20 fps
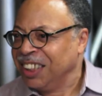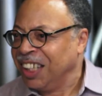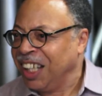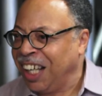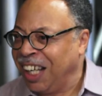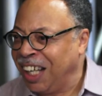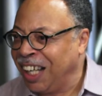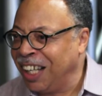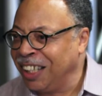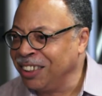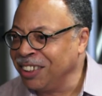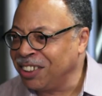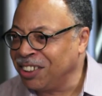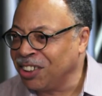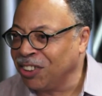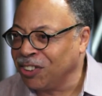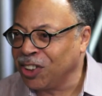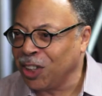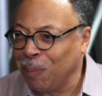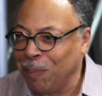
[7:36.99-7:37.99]
And
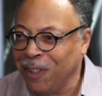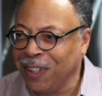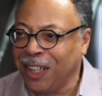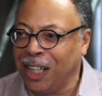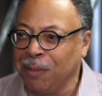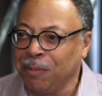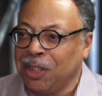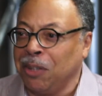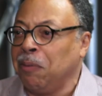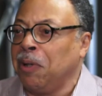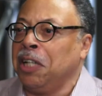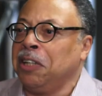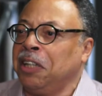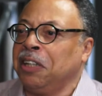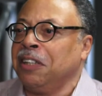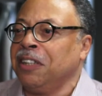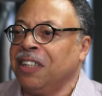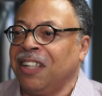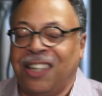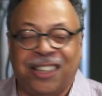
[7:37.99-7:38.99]
so somebody get up and said, "Well, I
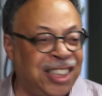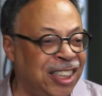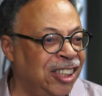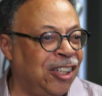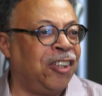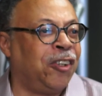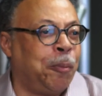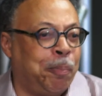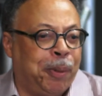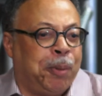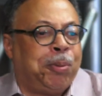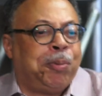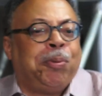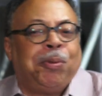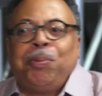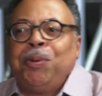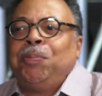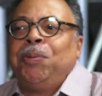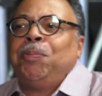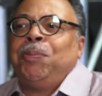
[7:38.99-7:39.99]
think this." I said, "No, blah, blah, blah,
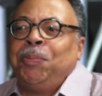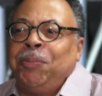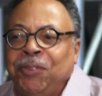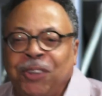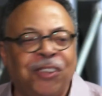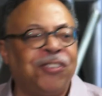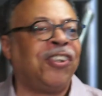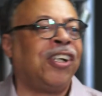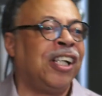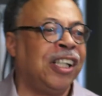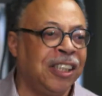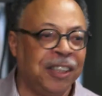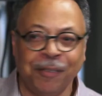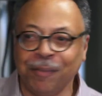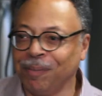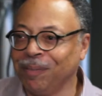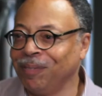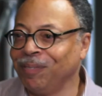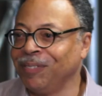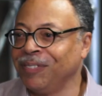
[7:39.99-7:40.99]
blah, blah, blah. You're wrong.
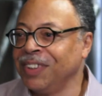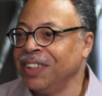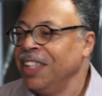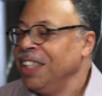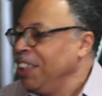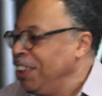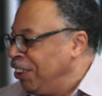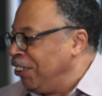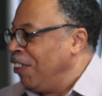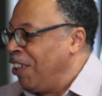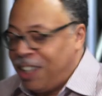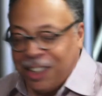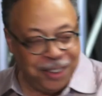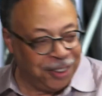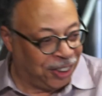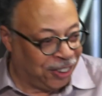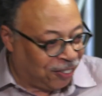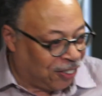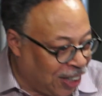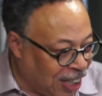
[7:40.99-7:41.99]
You're wrong.
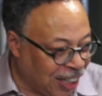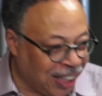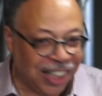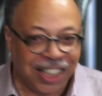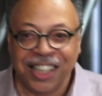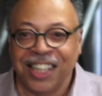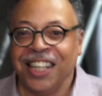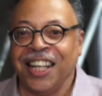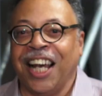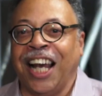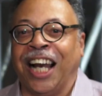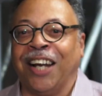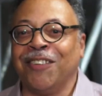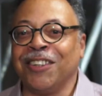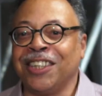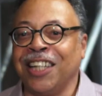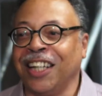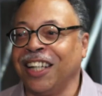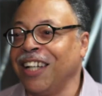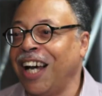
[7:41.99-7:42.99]
You're wrong." And it
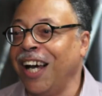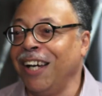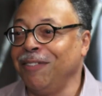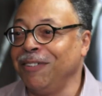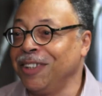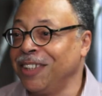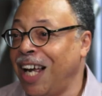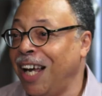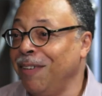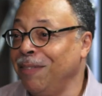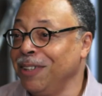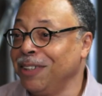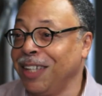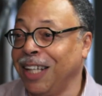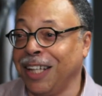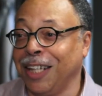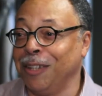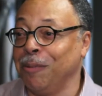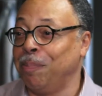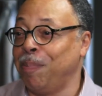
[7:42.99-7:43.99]
was like I was I was
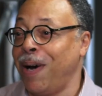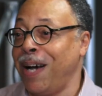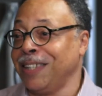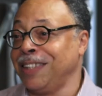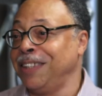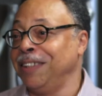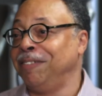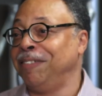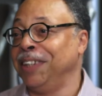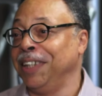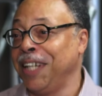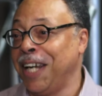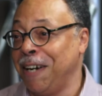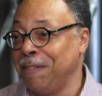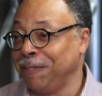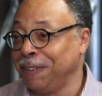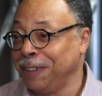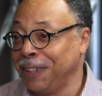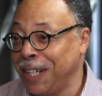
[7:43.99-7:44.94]
like in a boxing ring after